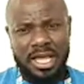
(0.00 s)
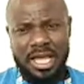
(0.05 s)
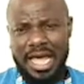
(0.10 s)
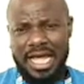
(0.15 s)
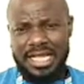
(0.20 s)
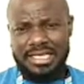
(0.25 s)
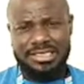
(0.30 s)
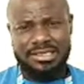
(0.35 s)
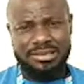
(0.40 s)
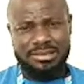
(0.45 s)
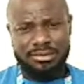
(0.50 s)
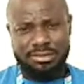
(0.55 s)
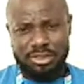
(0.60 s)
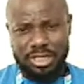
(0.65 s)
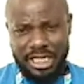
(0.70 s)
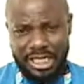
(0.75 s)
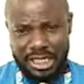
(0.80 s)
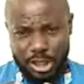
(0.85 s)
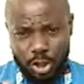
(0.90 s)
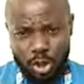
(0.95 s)
at
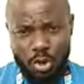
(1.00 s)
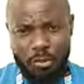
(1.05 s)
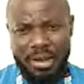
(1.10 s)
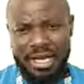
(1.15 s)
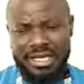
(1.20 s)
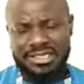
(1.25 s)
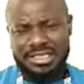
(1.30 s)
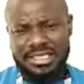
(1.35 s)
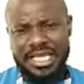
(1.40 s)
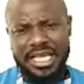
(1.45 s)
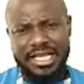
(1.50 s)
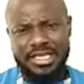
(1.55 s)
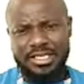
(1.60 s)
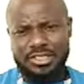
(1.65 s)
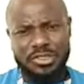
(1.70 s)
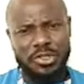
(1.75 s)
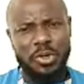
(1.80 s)
global stage.